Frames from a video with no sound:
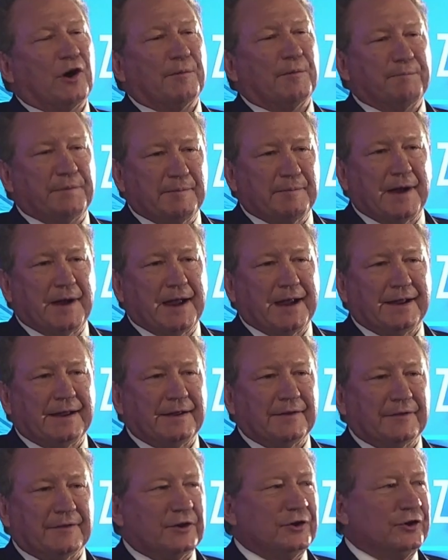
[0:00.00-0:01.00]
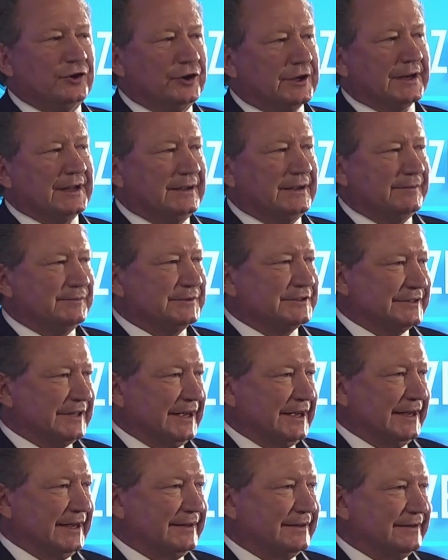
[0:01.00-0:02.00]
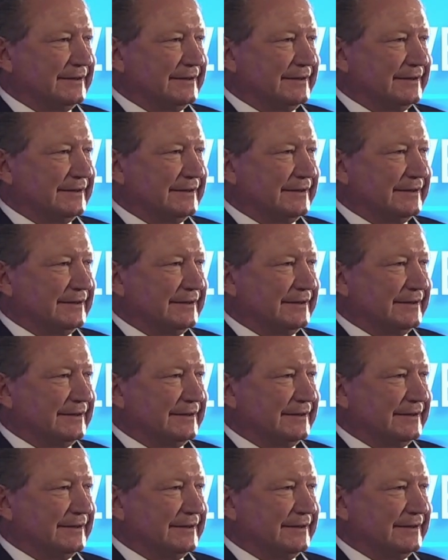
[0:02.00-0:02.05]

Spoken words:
be making the nuclear mistake.